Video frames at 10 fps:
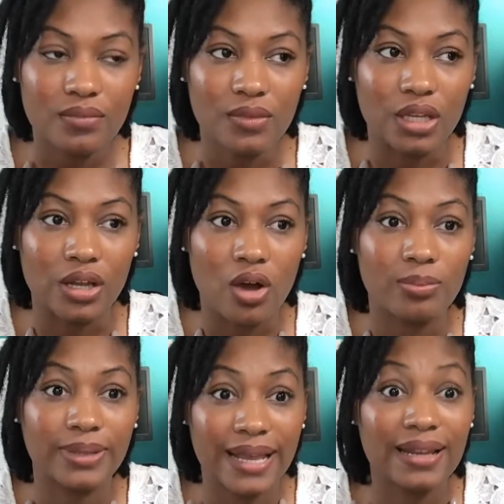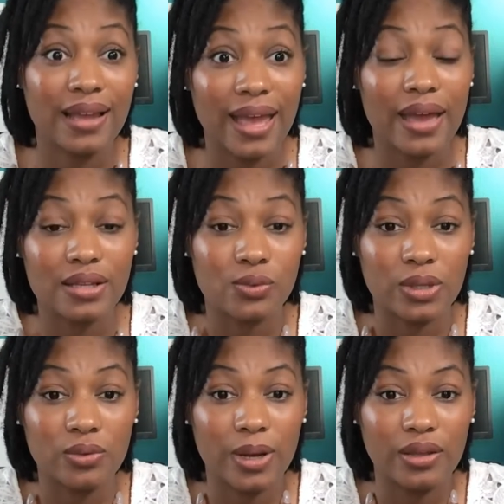You know, planning ahead is
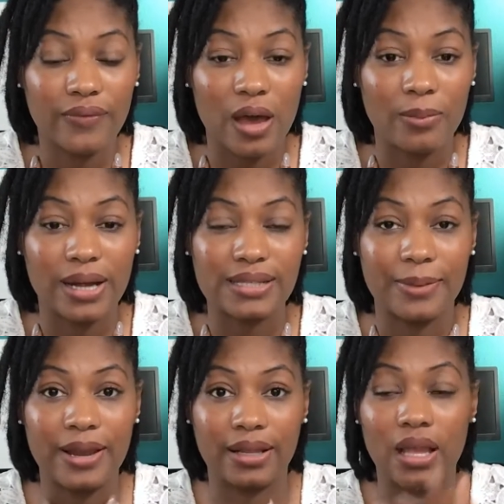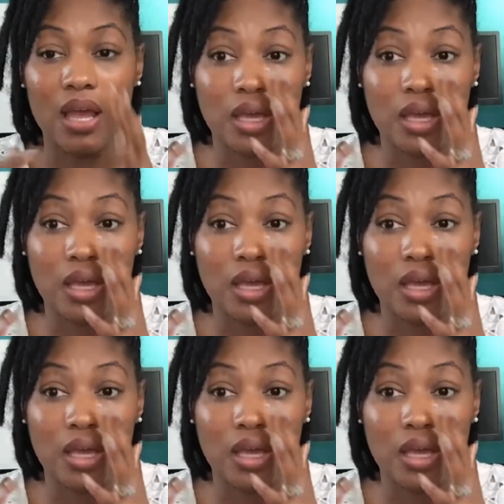really where you find prosperity.